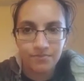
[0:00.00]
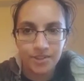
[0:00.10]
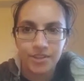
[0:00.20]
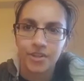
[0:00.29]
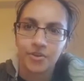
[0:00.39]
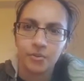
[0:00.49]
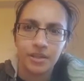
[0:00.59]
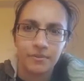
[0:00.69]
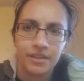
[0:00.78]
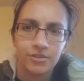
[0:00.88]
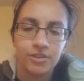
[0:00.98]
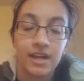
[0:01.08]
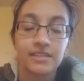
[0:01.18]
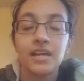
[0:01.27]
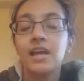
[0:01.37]
You know, lemon
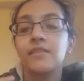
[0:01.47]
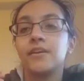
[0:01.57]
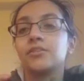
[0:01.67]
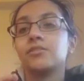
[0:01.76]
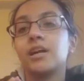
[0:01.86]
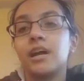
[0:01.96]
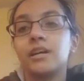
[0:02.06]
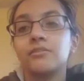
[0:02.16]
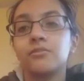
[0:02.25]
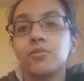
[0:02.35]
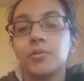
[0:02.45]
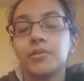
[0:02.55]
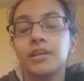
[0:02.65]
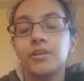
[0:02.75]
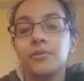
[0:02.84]
extracts. They're not
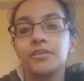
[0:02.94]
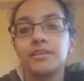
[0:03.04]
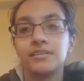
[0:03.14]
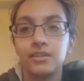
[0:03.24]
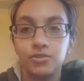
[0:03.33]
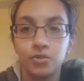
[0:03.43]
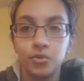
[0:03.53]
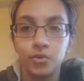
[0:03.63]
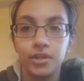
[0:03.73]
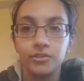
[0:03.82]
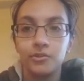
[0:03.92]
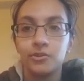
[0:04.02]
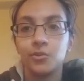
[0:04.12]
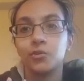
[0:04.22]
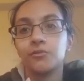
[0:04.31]
formulating with essential
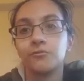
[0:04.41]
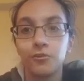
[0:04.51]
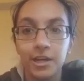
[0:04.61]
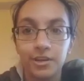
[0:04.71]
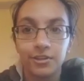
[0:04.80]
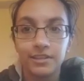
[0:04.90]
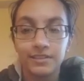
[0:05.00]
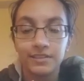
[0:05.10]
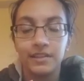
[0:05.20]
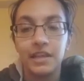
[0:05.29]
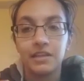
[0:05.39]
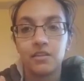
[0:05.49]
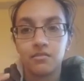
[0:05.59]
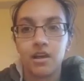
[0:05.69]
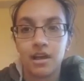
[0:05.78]
oils or fragrance like a
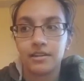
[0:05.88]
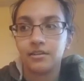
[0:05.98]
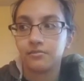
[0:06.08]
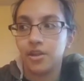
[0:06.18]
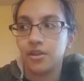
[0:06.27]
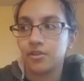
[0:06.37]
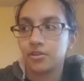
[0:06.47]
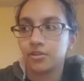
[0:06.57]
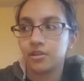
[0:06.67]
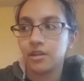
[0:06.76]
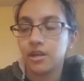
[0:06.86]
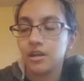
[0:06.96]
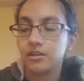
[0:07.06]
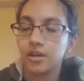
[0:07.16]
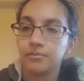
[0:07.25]
lot of other
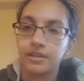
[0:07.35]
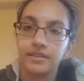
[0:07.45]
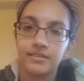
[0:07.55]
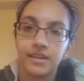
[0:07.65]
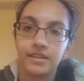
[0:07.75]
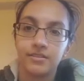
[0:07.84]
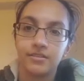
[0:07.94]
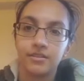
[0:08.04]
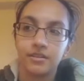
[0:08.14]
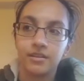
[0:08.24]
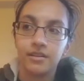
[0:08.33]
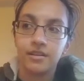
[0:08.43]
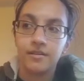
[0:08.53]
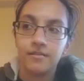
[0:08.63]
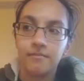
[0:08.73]
companies that
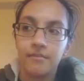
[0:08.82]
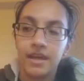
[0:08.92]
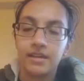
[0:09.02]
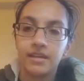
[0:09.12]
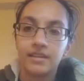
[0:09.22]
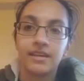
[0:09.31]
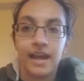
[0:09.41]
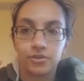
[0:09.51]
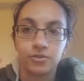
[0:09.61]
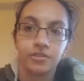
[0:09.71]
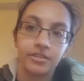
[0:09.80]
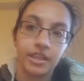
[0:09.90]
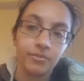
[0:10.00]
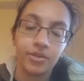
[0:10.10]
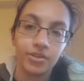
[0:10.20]
make natural and
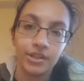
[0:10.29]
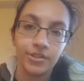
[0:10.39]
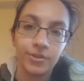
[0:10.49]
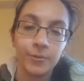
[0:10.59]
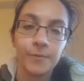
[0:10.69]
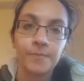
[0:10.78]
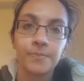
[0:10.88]
clean beauty do.